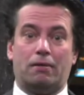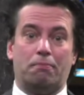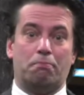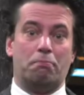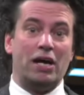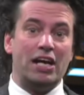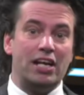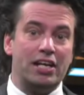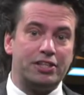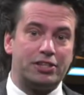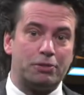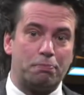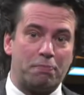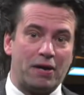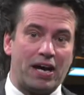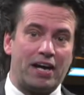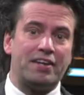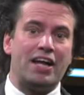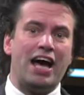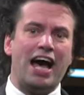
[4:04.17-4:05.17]
mainly
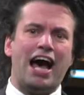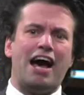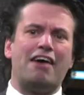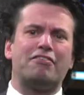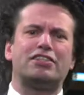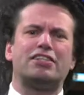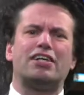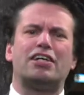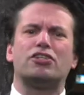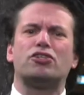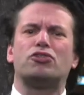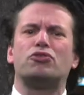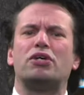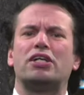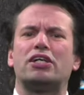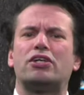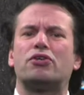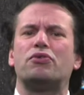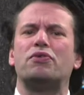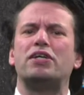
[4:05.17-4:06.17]
Japan, have started to
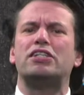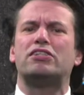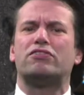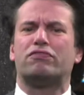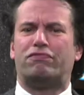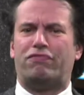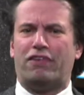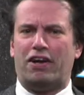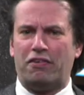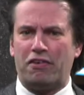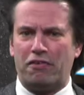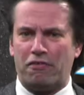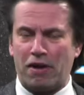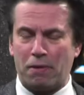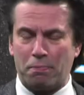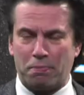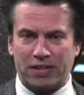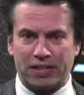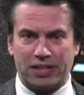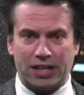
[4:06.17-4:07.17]
increase very
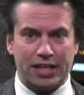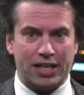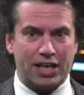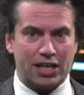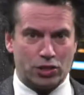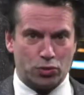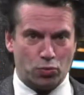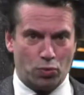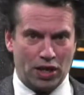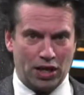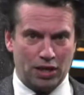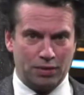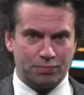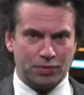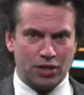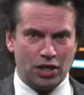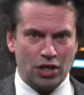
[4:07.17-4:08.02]
rapidly as well.